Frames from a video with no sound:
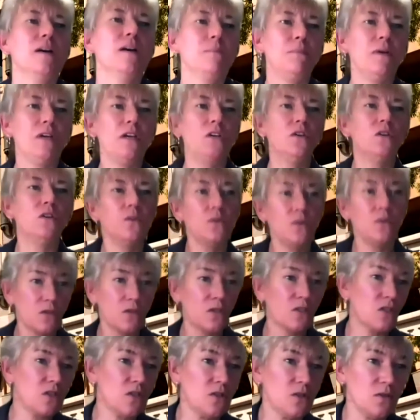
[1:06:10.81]
be
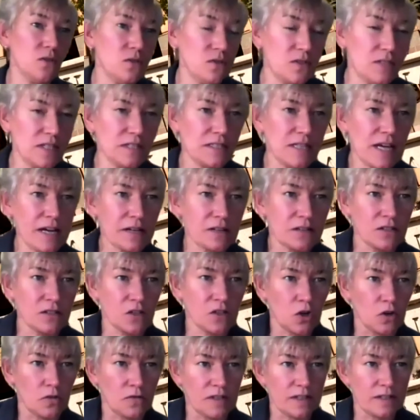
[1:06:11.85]
used to detect
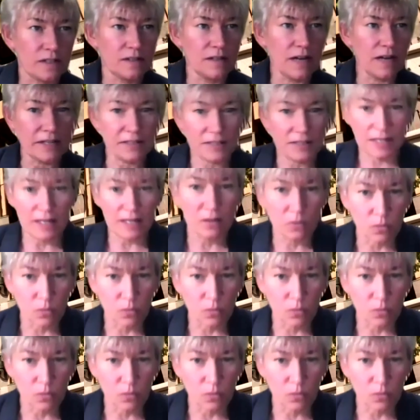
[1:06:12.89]
COVID 19?